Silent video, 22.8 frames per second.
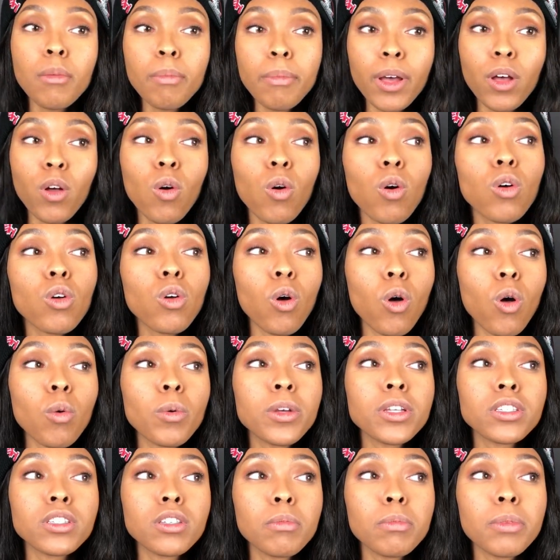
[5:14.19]
my whole goal
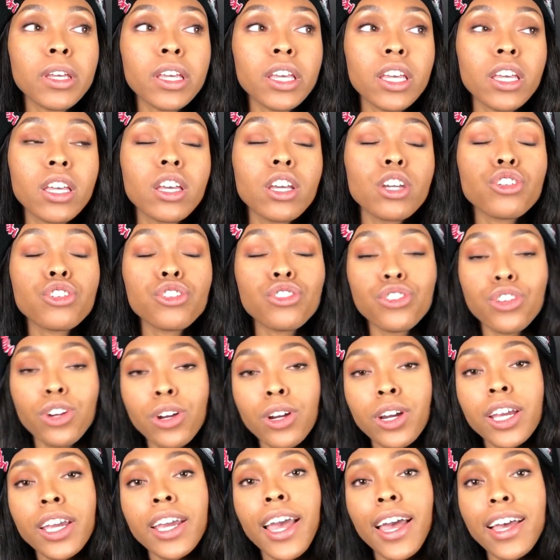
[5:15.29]
was to be
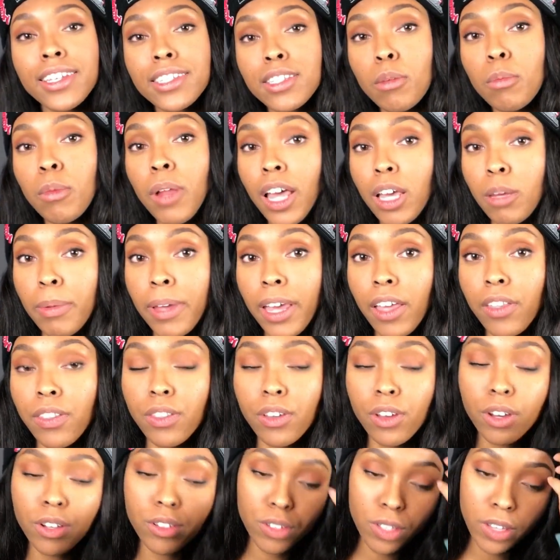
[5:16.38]
Shuri as the Black
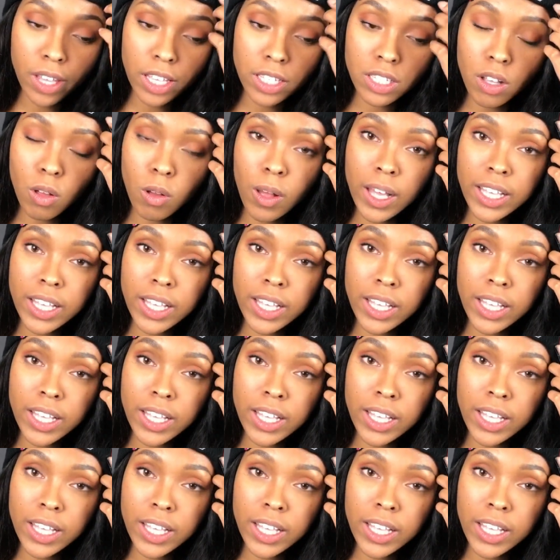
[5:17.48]
Panther, so that's all.